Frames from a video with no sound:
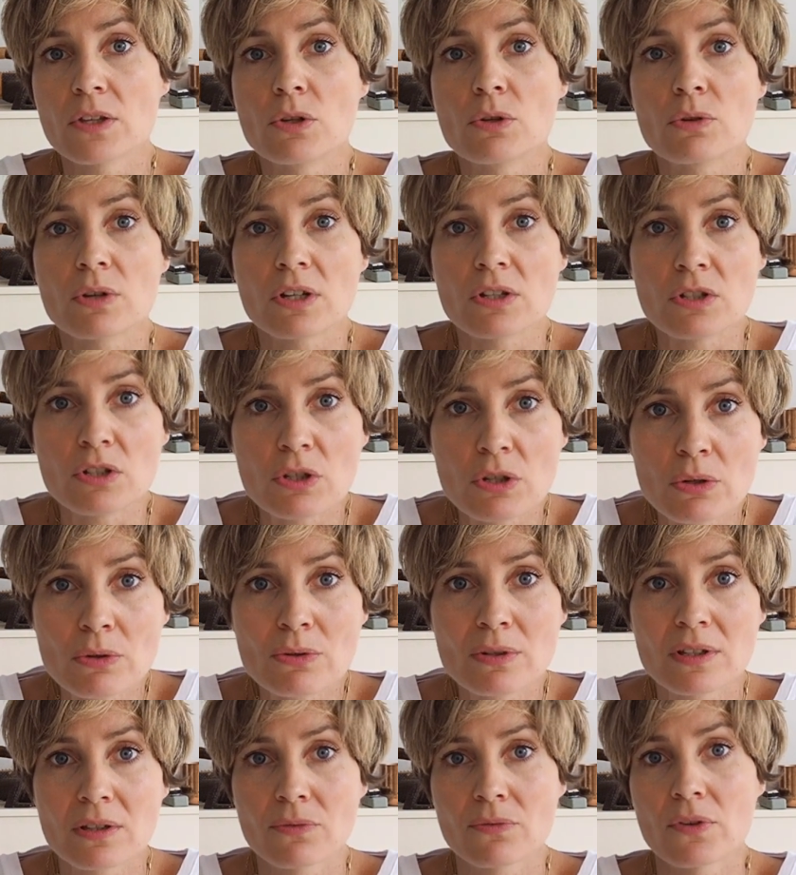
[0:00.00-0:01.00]
You can
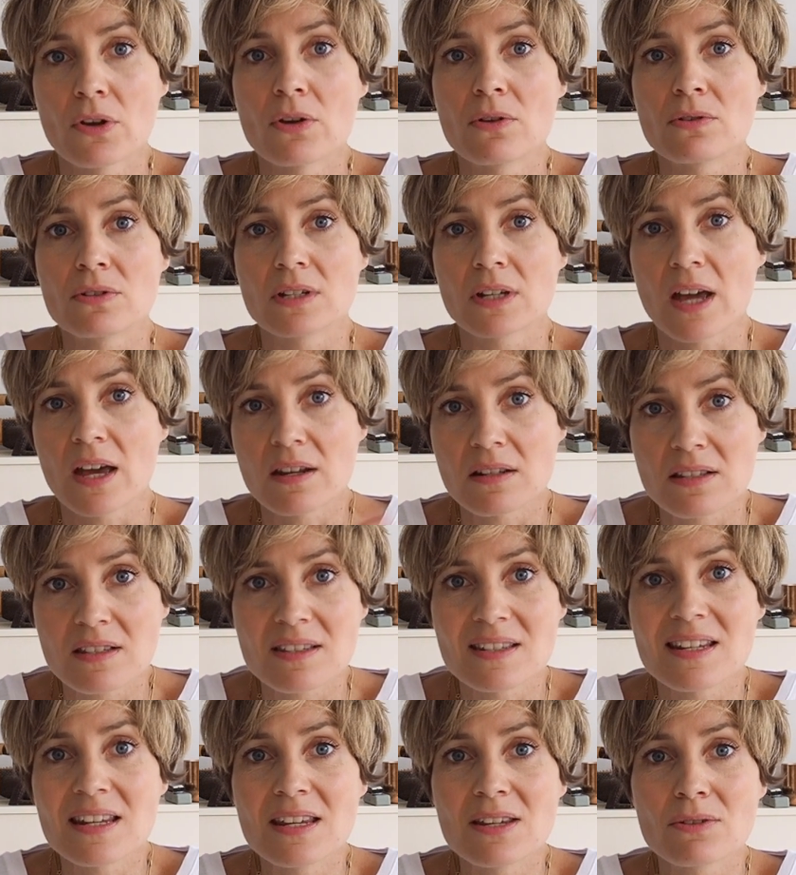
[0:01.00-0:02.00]
use the phone to kind of
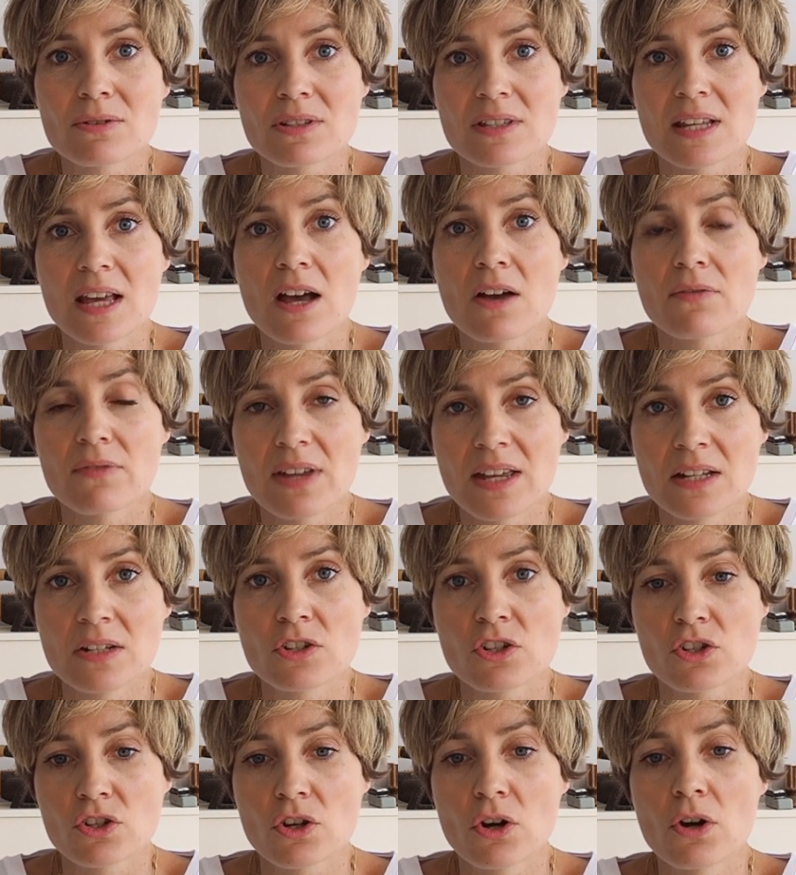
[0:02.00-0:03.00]
see yourself in
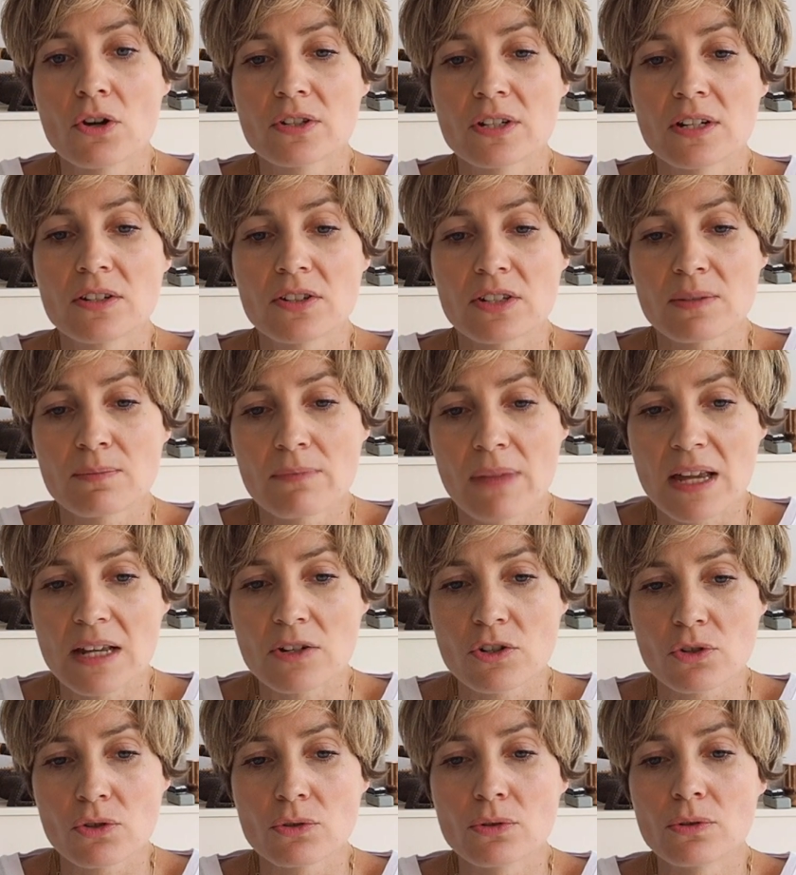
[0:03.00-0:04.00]
shot and just make
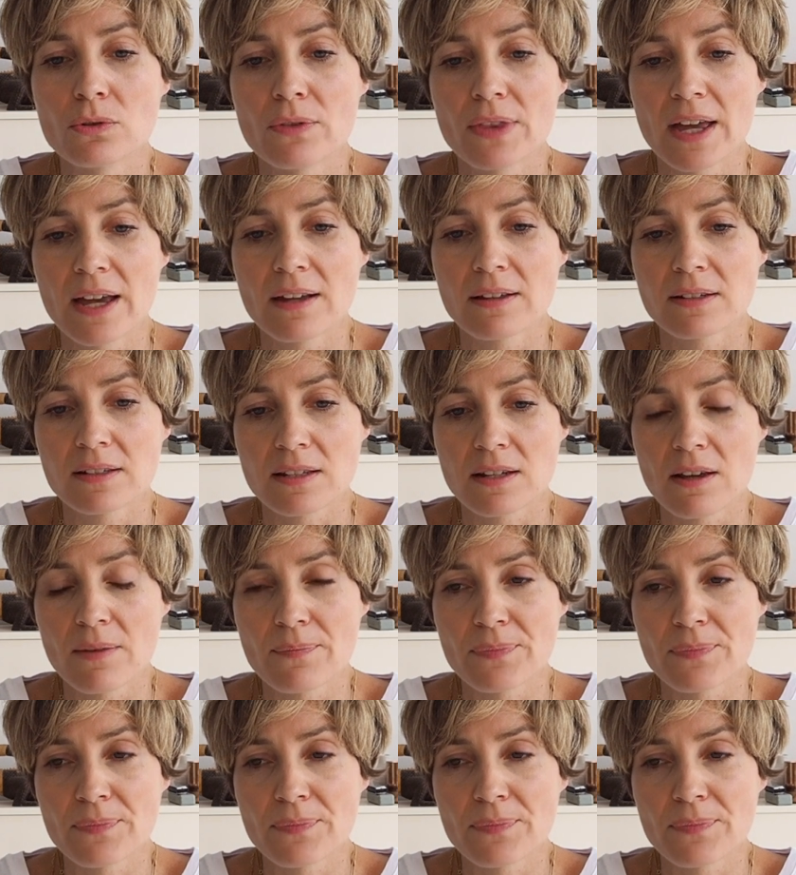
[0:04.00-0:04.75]
sure that